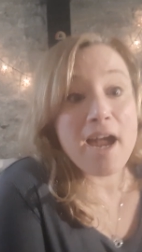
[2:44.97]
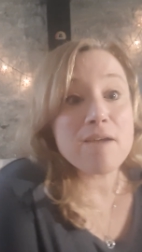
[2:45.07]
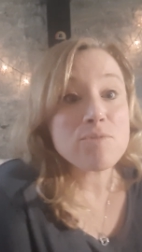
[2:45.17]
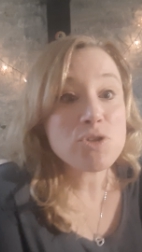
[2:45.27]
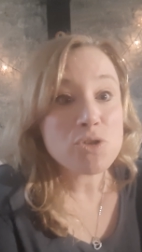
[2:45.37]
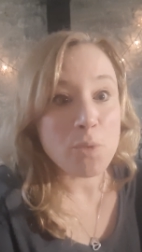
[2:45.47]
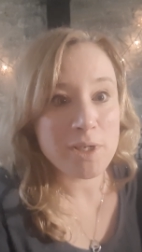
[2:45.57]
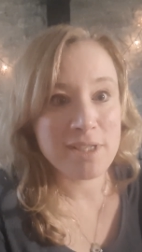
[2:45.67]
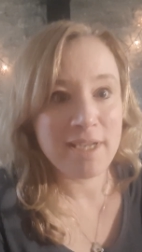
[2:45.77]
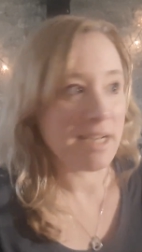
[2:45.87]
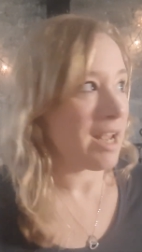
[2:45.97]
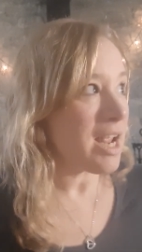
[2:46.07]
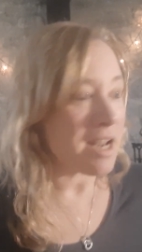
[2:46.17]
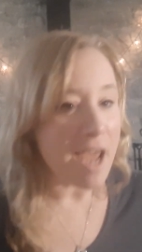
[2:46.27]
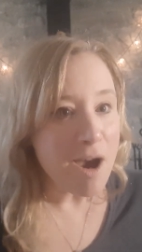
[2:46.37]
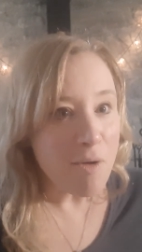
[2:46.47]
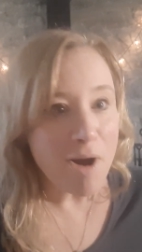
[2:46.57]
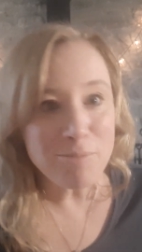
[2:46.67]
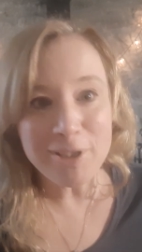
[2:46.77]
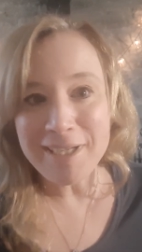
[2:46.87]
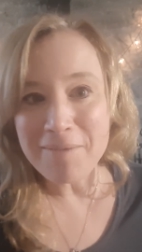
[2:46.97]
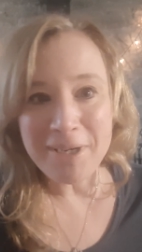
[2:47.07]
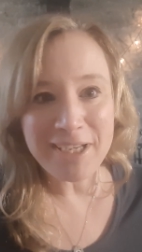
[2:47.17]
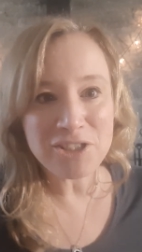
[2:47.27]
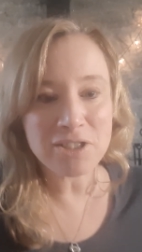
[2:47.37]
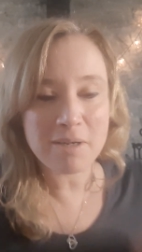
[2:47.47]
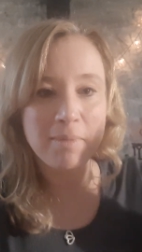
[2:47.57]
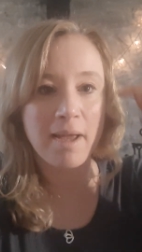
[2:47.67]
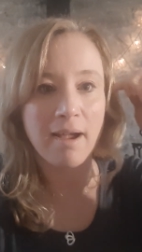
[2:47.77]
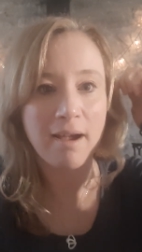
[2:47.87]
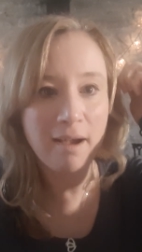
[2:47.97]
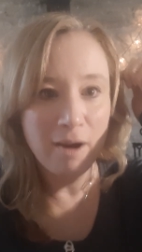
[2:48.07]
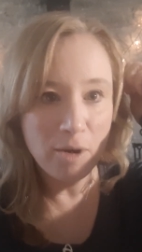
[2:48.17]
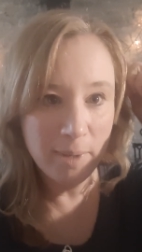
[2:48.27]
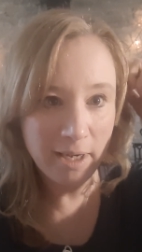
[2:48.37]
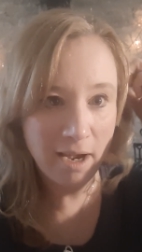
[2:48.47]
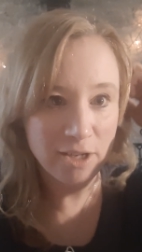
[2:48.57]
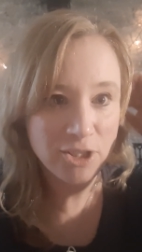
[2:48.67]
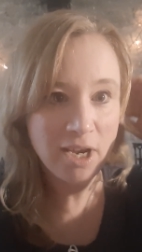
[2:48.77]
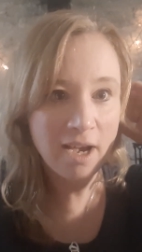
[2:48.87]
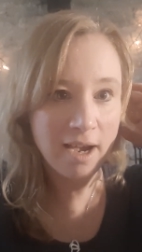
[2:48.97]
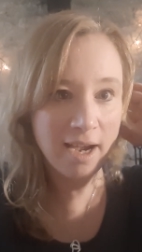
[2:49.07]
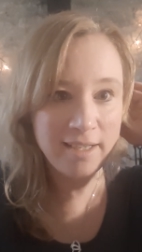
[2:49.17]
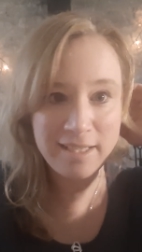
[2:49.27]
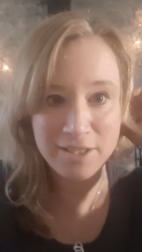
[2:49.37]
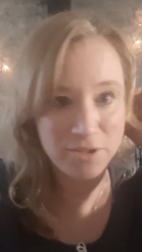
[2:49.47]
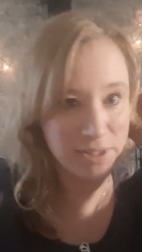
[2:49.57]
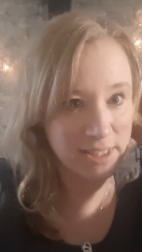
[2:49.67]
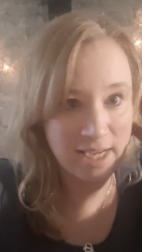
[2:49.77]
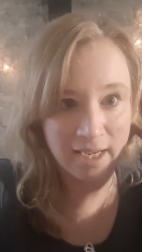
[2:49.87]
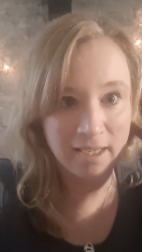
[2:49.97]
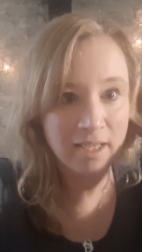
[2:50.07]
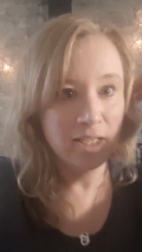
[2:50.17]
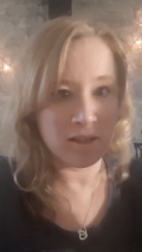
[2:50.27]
I am so excited. Now I'm looking at my kitchen and I'm like, oh my gosh, I need a new sink.